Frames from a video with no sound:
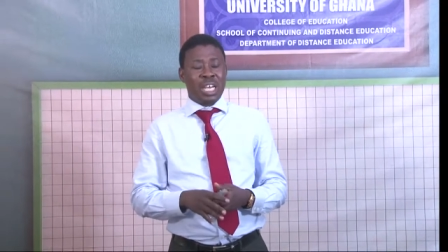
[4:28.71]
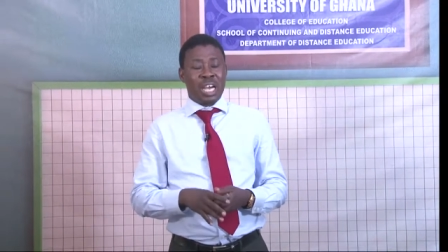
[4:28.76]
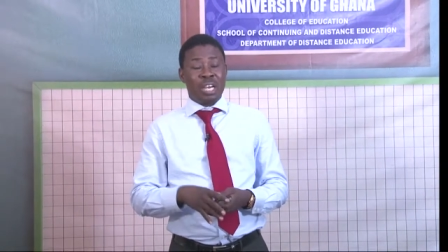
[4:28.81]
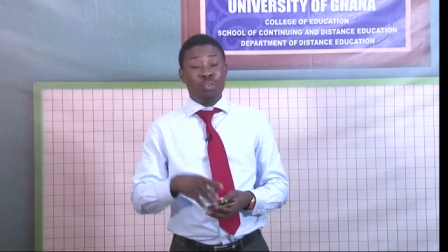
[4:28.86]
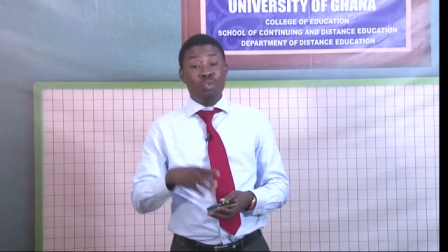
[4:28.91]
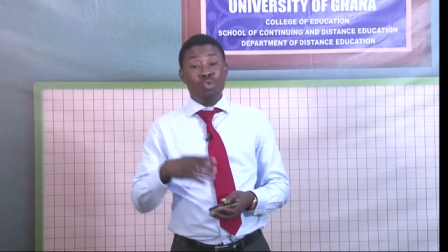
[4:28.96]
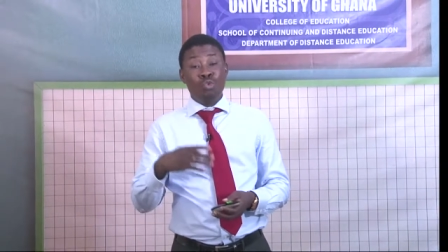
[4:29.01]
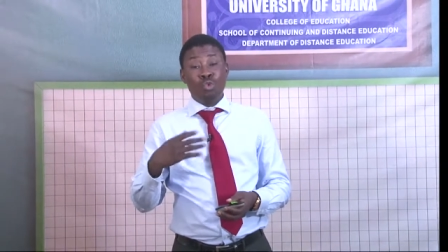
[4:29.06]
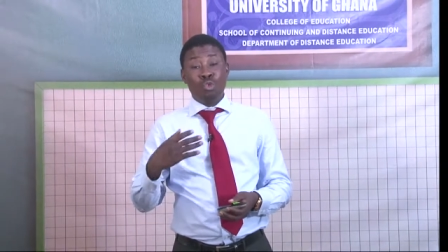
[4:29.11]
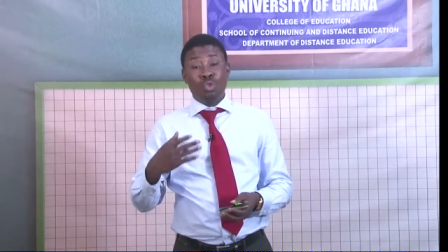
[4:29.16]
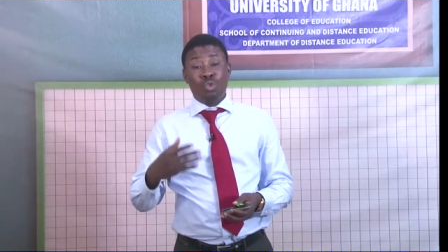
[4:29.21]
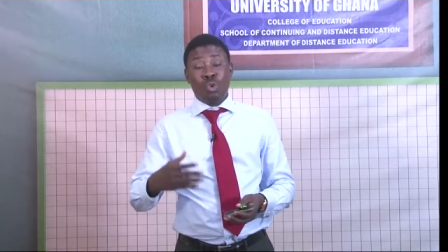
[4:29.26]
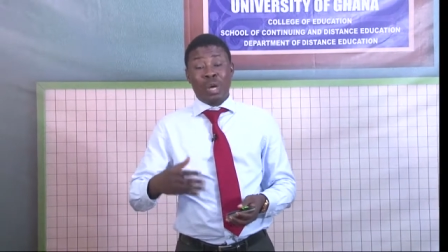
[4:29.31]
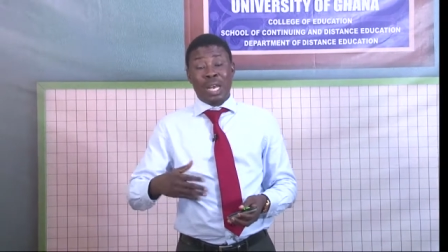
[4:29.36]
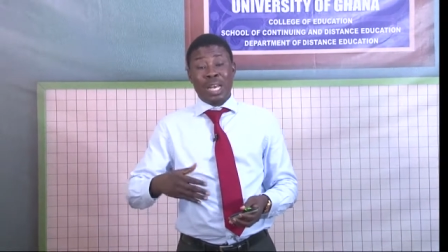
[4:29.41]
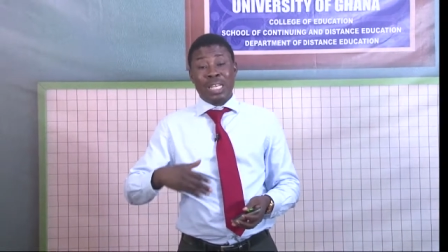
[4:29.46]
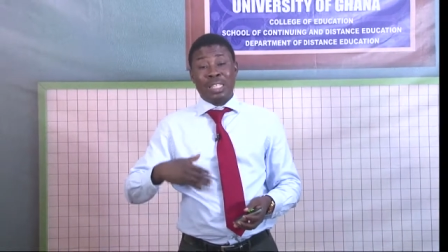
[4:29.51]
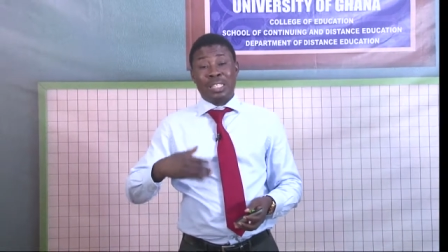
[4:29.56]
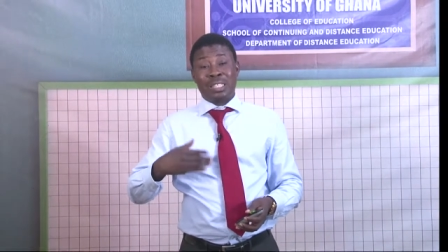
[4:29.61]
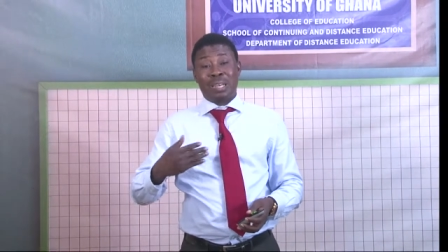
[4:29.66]
are
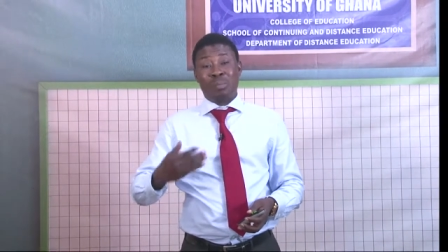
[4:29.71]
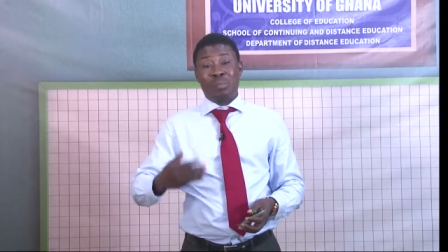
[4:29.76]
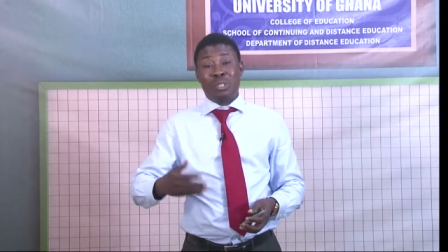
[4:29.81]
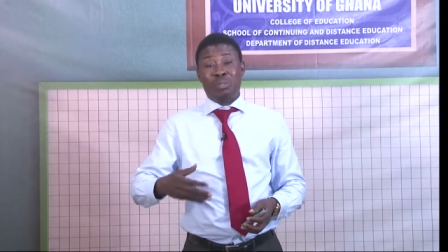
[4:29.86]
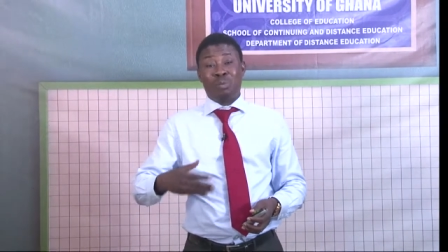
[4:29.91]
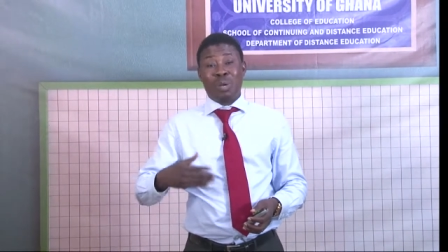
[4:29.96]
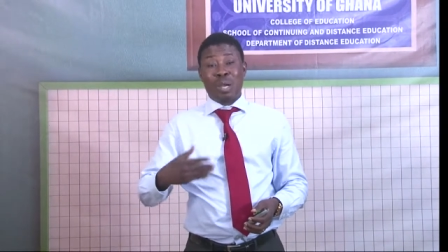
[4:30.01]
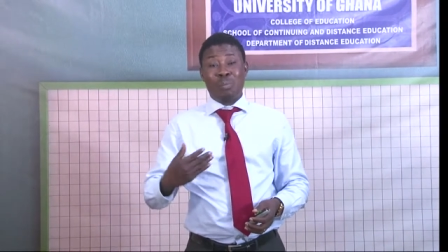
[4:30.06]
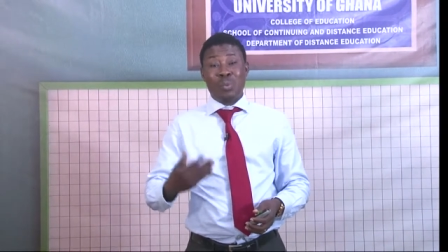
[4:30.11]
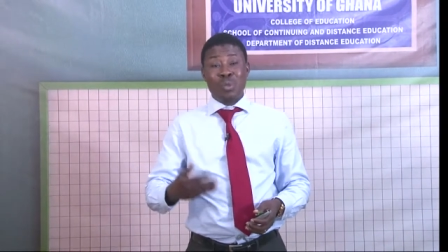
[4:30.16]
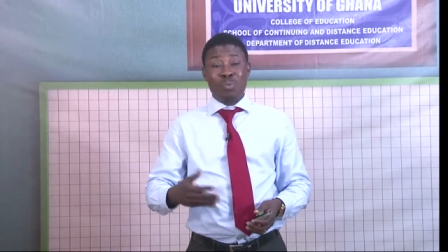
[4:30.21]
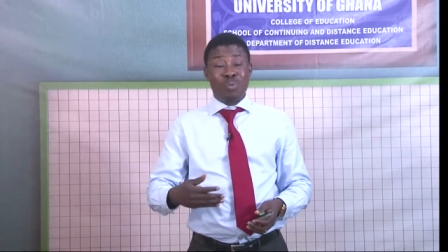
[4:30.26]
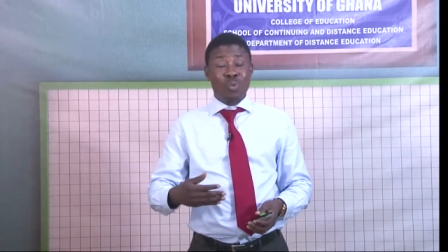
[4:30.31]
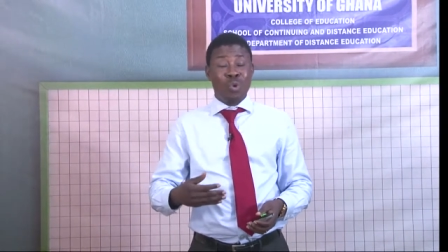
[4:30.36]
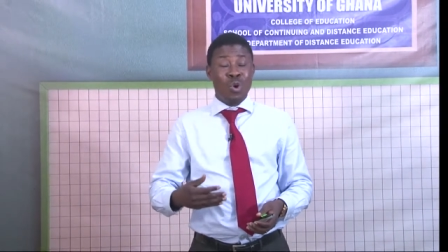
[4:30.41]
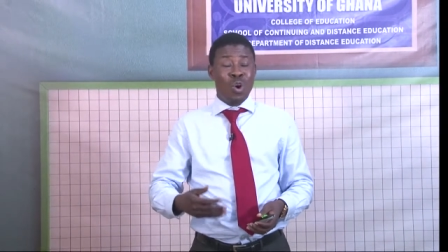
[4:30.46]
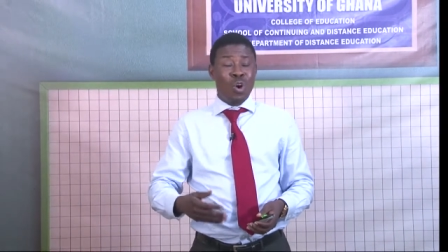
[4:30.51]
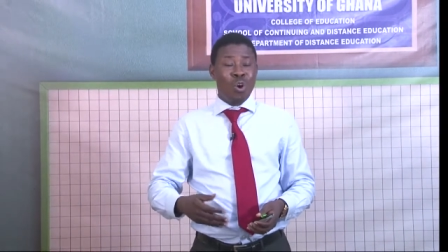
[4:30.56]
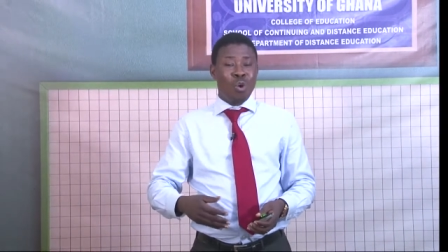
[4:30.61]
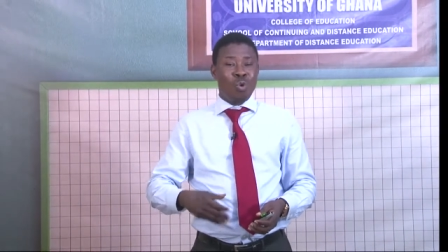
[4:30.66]
usually established by people
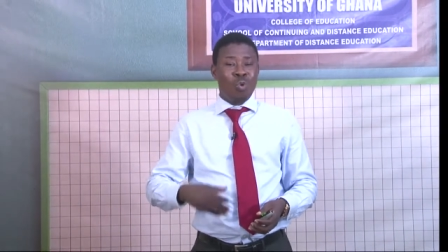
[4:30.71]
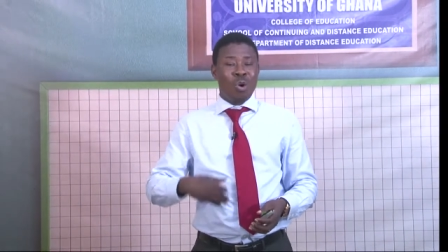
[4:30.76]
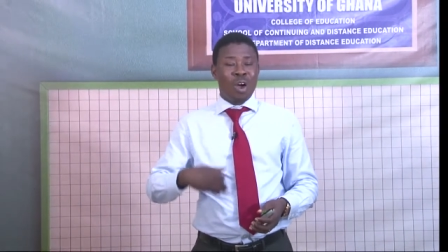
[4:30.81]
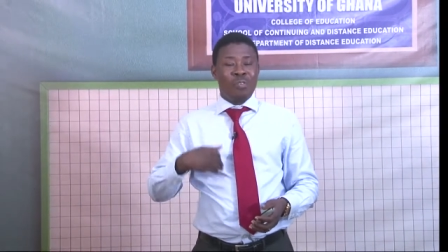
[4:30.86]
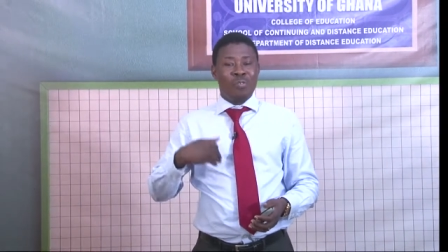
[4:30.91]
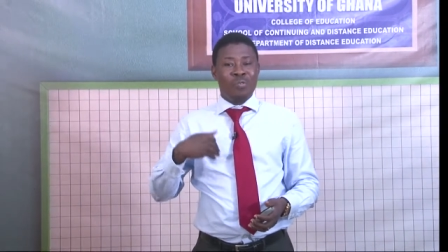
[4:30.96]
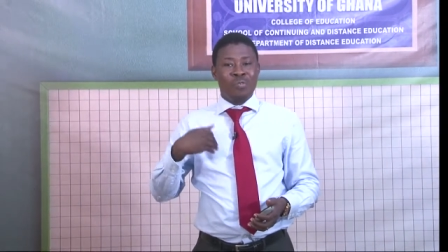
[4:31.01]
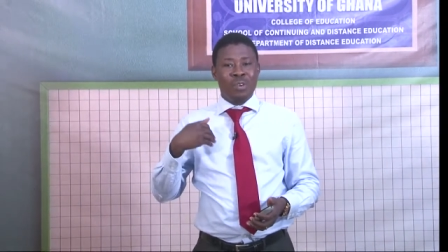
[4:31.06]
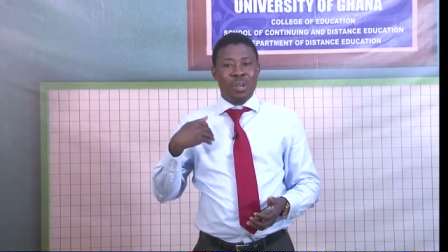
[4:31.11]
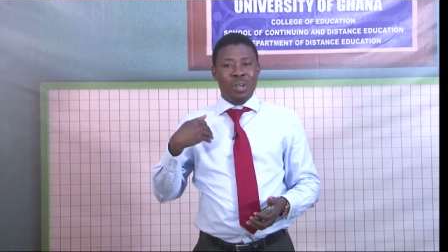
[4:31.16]
who have